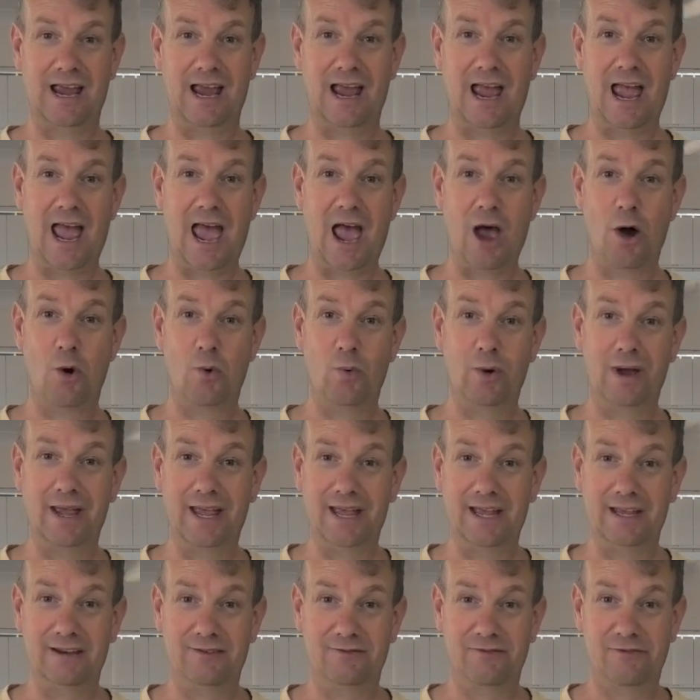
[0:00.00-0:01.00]
how
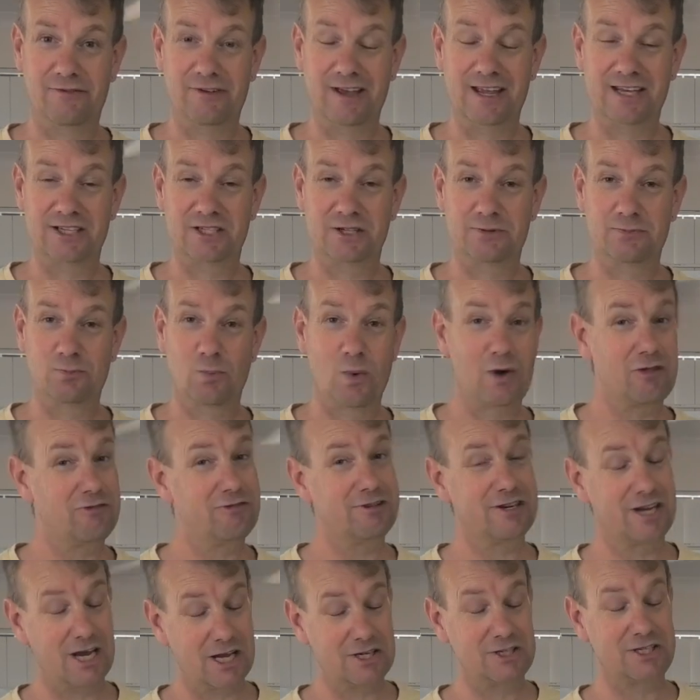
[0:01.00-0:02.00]
it fits and whether it
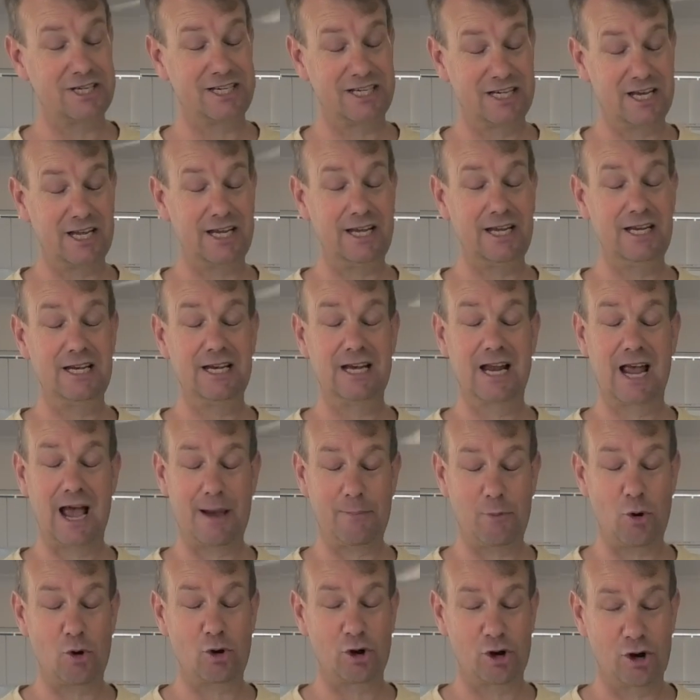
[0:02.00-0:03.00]
does indeed
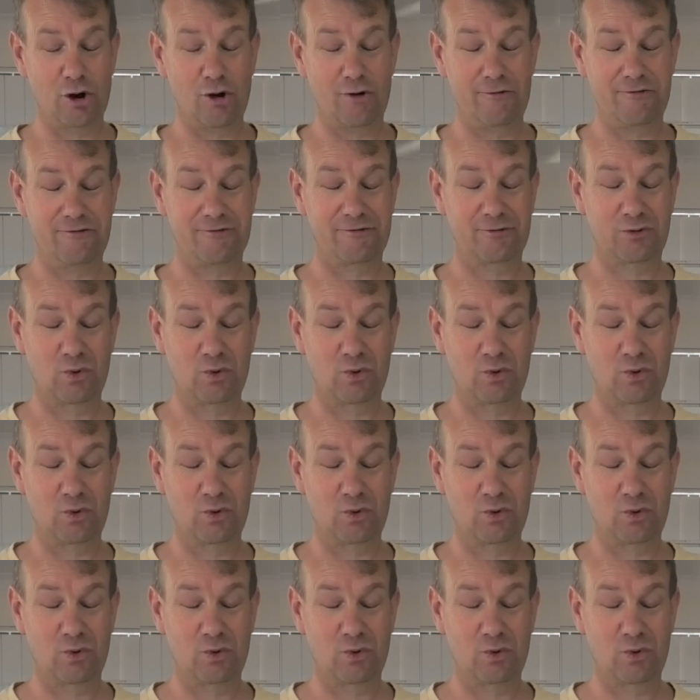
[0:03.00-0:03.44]
come on and off